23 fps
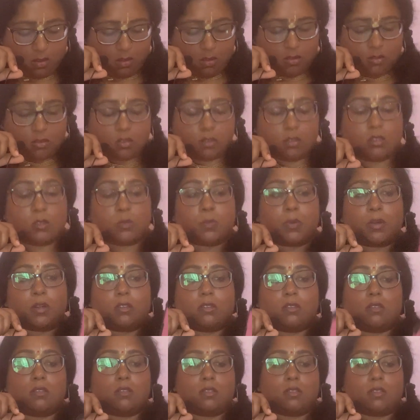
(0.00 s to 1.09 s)
So this
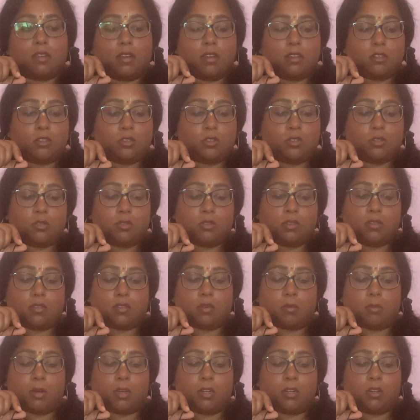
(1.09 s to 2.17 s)
person said, due to
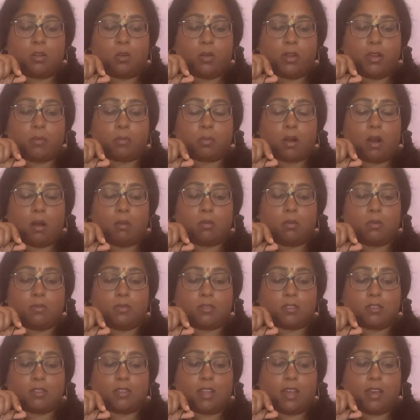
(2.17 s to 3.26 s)
some ongoing
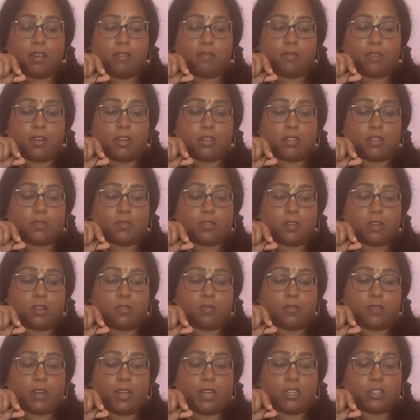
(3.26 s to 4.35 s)
problems in life and a
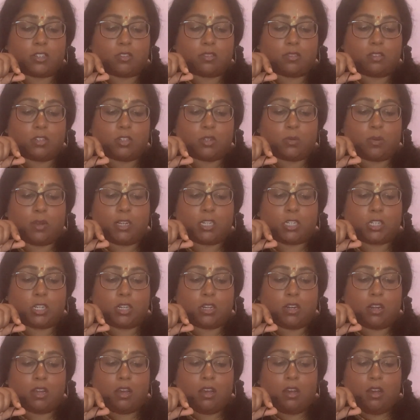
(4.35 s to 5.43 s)
difficult financial
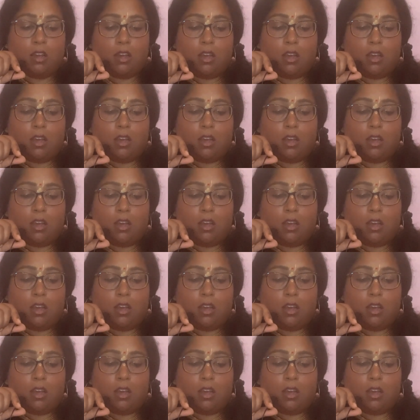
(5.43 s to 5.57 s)
situation,